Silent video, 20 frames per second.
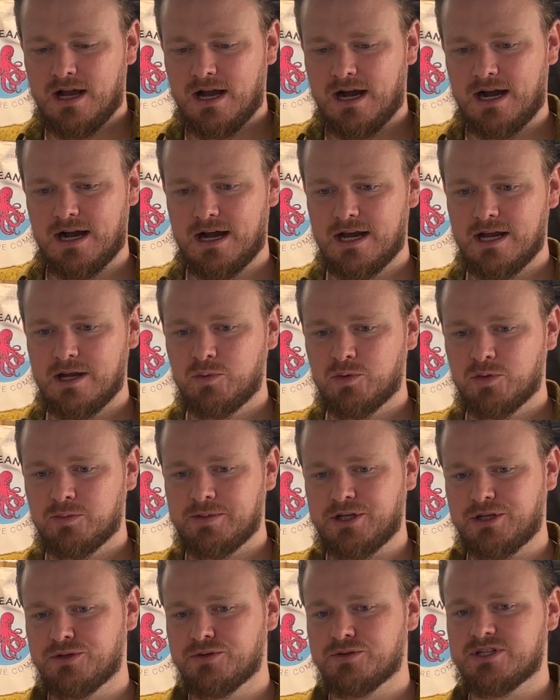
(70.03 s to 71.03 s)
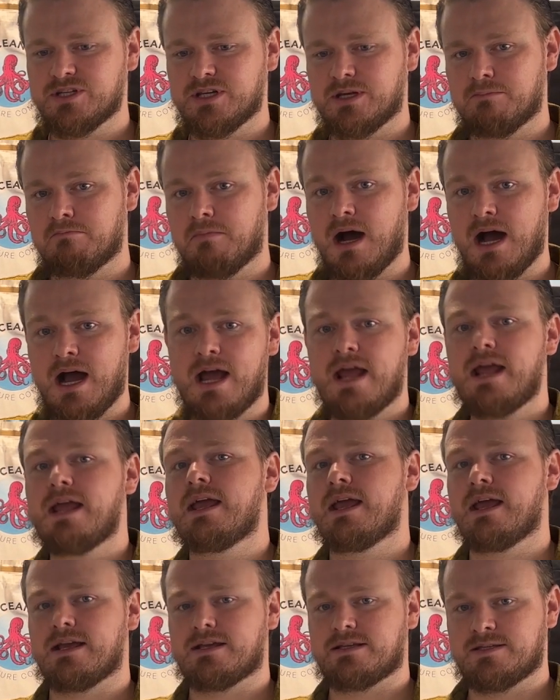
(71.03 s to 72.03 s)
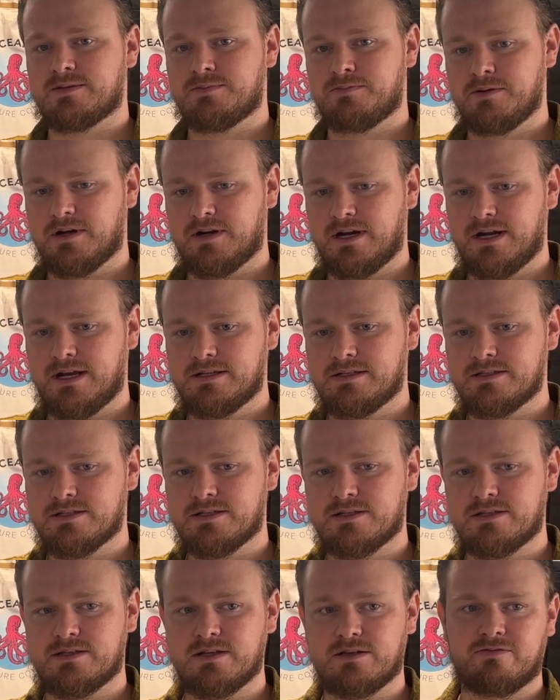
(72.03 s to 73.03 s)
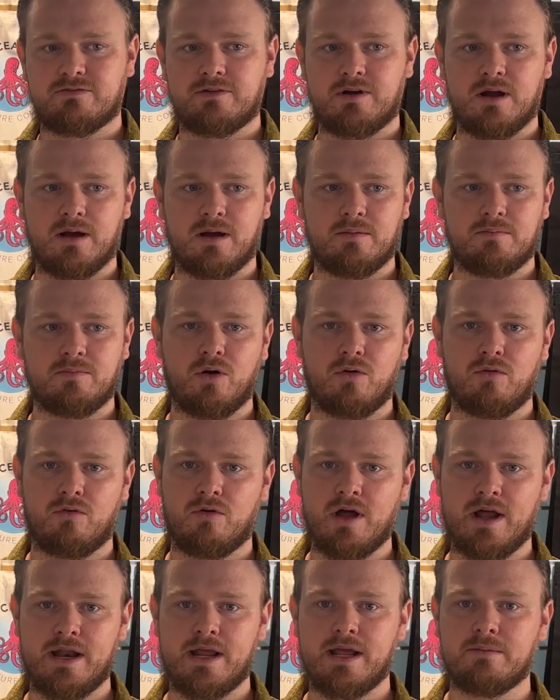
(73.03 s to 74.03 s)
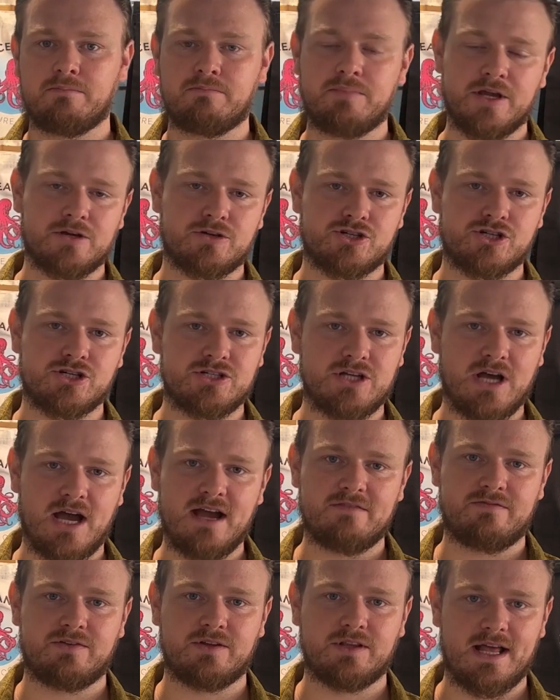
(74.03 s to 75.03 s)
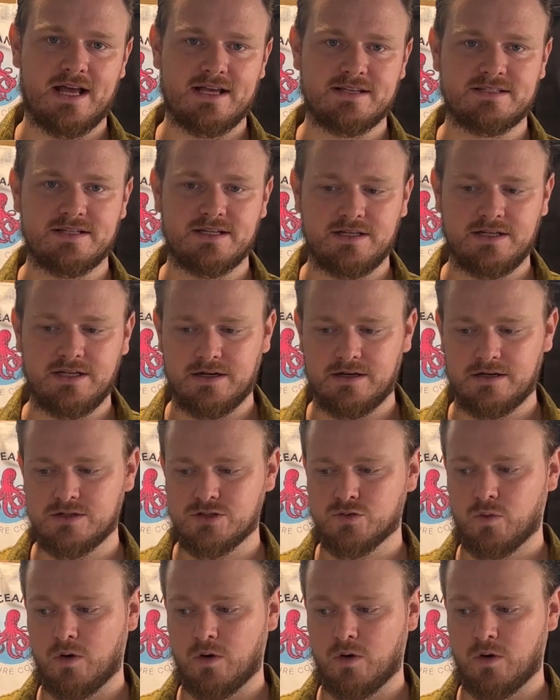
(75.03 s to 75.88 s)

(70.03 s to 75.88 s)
I will be using my experience from running Big Ocean Dive for the last 8 years,